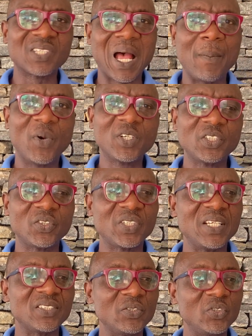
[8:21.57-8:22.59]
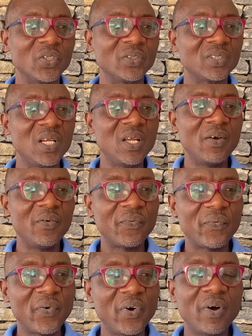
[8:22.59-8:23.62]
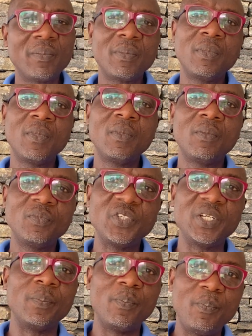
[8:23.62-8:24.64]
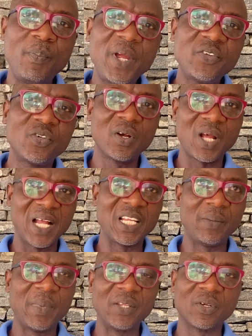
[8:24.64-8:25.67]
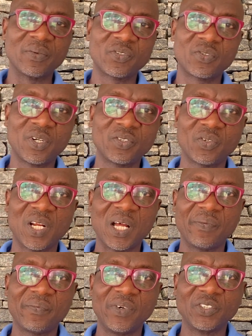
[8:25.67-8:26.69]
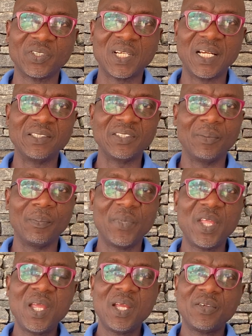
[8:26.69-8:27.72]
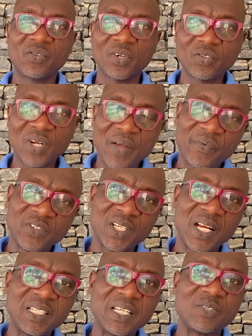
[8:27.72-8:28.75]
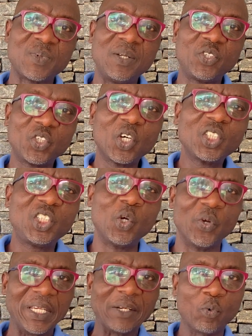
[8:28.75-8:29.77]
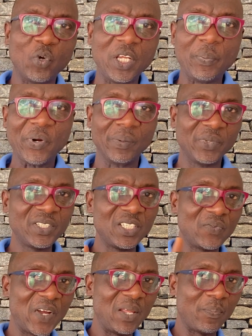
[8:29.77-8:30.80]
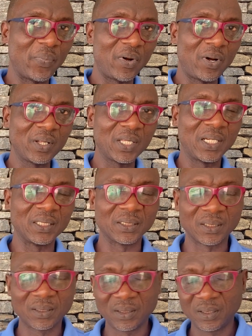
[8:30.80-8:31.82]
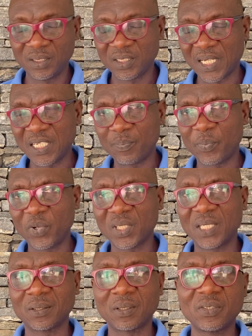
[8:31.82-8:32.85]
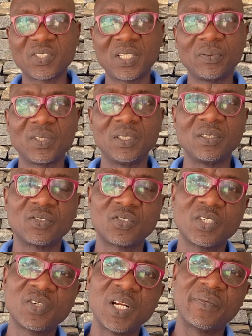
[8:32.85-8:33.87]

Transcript: among these social institutions form the major argument of structural functionalism. Structural functionalism explains social equilibrium. This is very important. It's an important concept in structural